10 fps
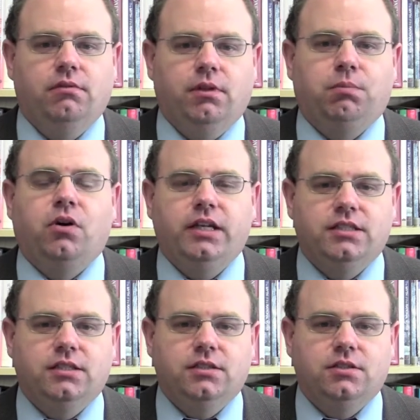the
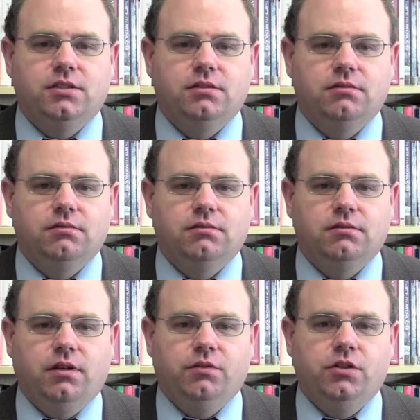prices
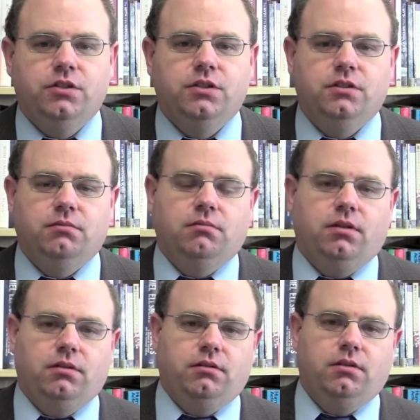of goods
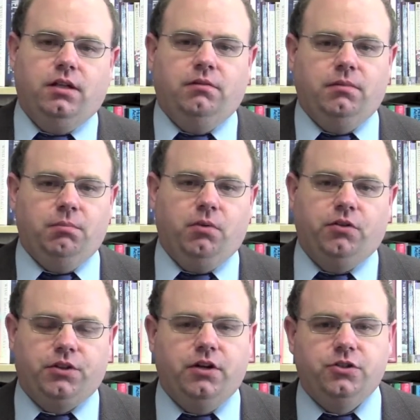in, in
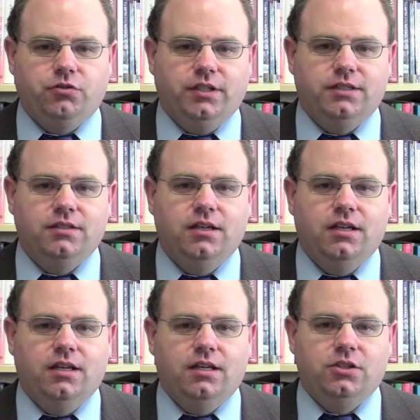both countries
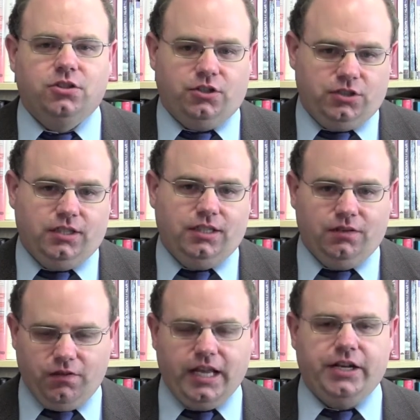such that the
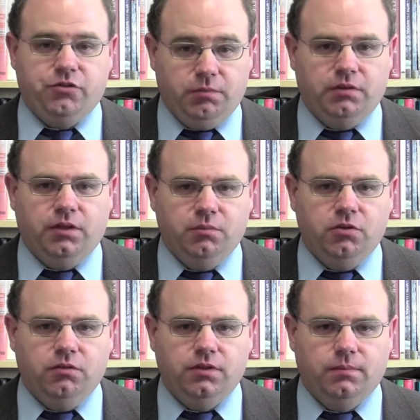advantage would be
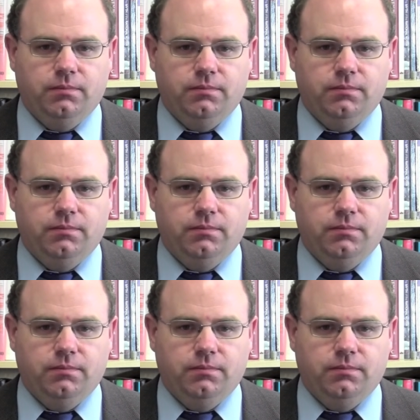removed.